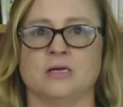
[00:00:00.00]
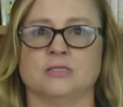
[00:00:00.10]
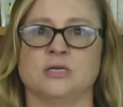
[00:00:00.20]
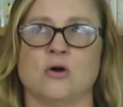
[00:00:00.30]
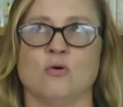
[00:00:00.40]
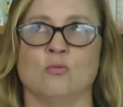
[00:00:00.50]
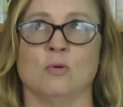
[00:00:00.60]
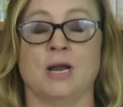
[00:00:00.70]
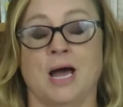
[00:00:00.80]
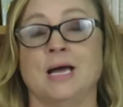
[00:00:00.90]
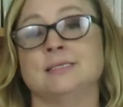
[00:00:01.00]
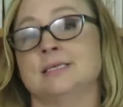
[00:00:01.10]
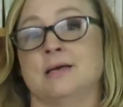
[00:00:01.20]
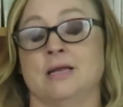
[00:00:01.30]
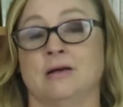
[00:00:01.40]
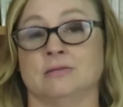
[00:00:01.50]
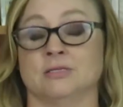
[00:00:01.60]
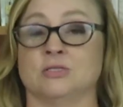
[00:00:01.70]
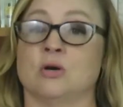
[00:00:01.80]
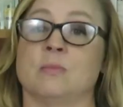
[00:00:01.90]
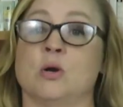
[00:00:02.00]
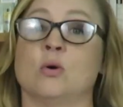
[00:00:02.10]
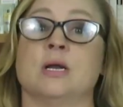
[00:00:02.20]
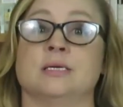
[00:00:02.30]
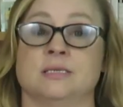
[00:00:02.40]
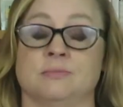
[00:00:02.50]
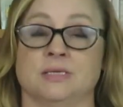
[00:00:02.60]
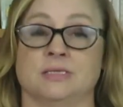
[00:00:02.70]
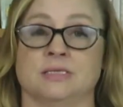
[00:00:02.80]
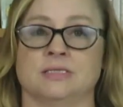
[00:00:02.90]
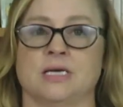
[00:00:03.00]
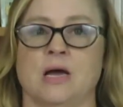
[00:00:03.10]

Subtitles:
So when I set out to start my organizing business,